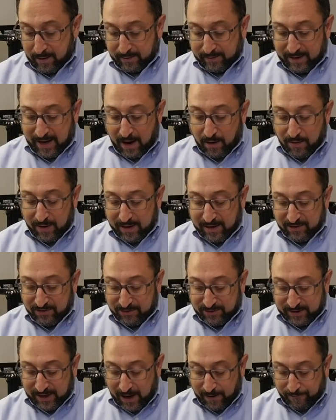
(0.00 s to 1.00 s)
Now it
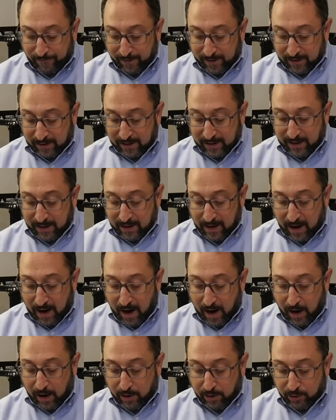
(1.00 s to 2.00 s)
is definitely
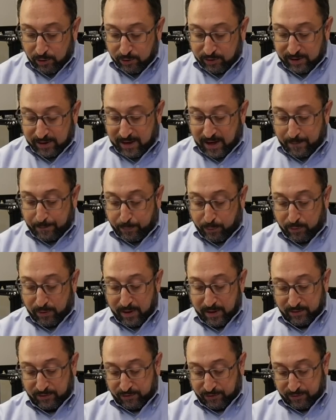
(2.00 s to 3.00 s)
harder to get
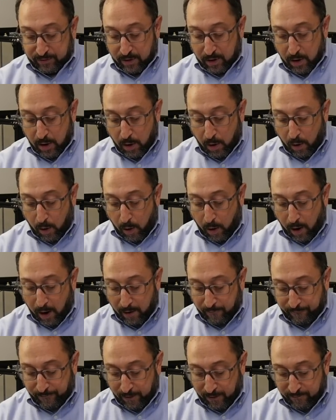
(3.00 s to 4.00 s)
prints
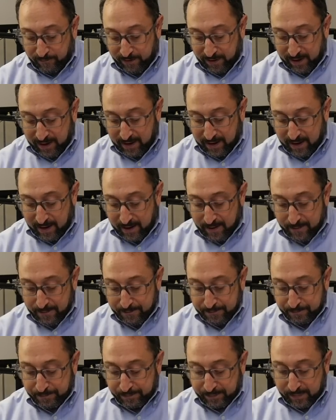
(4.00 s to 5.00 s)
off of the
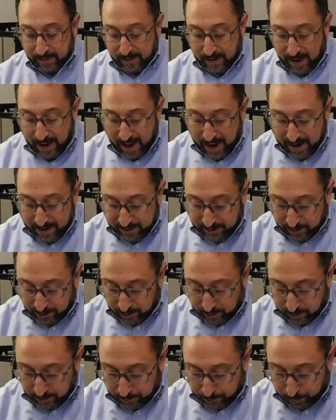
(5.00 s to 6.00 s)

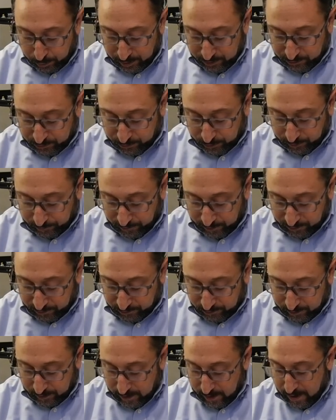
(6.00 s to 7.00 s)
Ender print
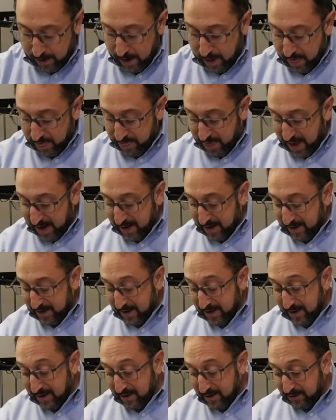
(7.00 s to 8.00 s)
surface than it
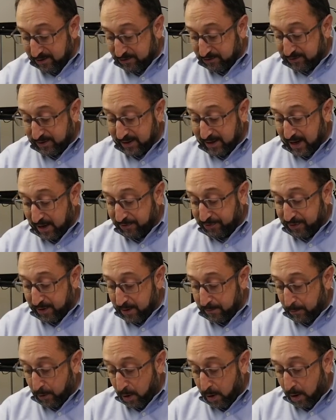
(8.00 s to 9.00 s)
is to get
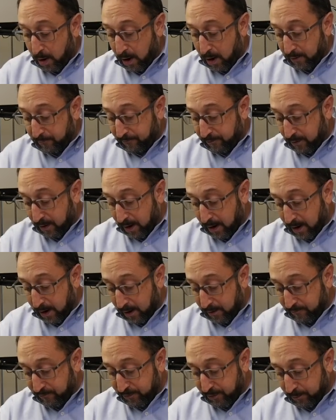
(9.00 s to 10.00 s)
them off
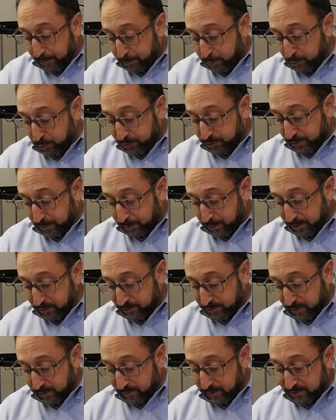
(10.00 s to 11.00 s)
of the Prusa print
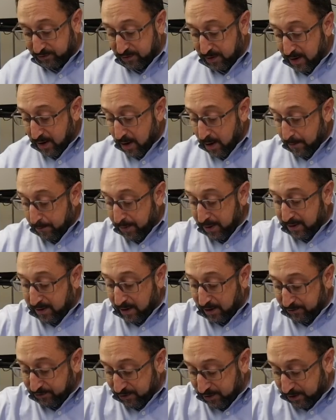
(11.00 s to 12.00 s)
surface.
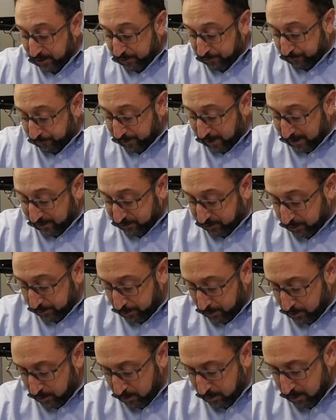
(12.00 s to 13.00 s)
Because it is
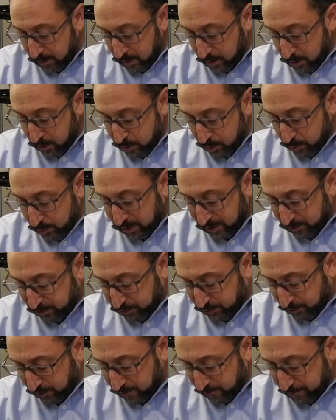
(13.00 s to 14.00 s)
flexible, you can
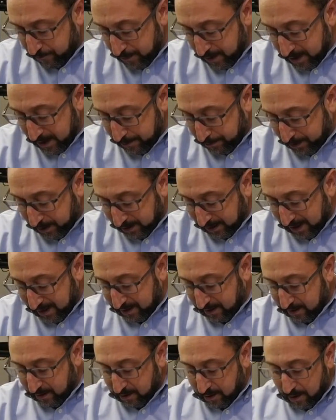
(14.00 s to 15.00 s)
sort of
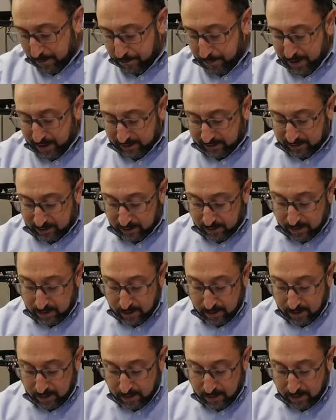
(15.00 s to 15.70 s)
manipulate it a bit.